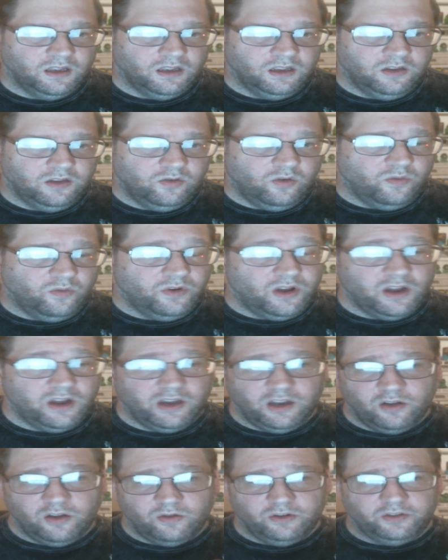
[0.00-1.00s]
You know what, we're not
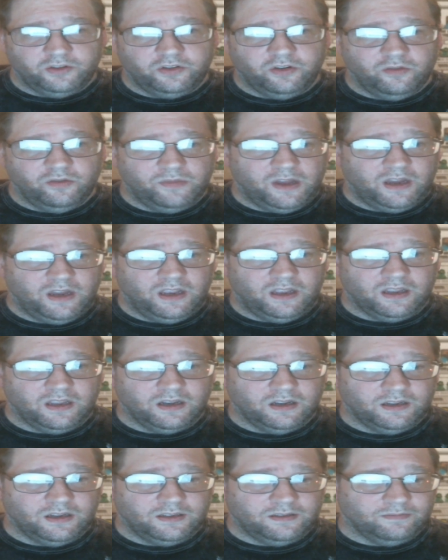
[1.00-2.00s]
going to go into too many
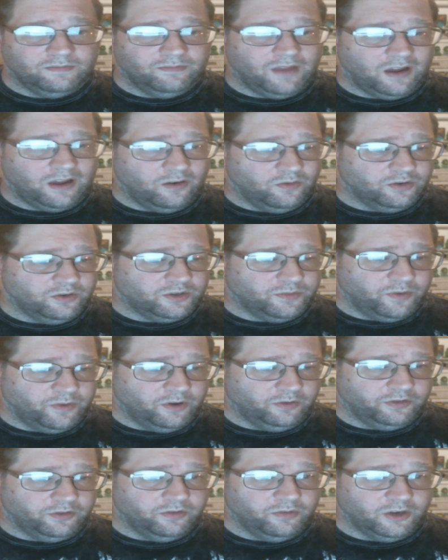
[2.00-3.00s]
because I don't want to
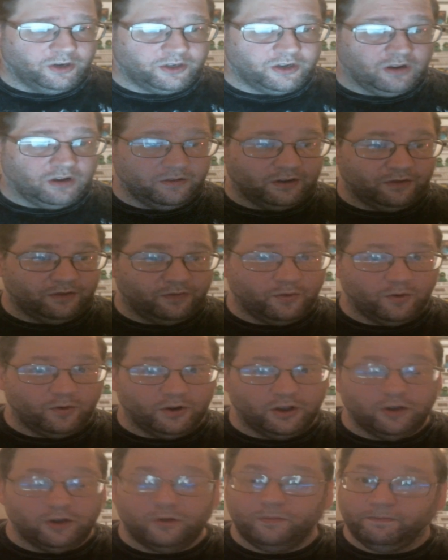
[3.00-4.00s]
spoil too much of it
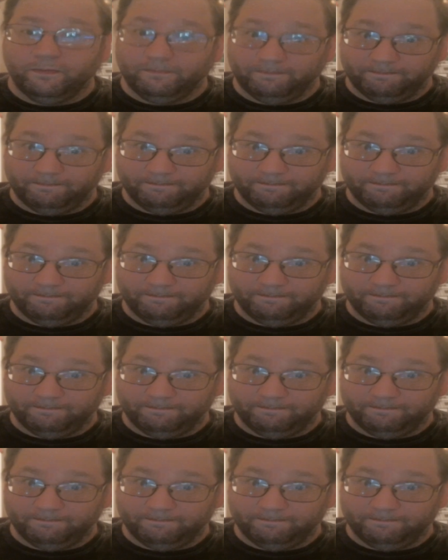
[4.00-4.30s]
for you.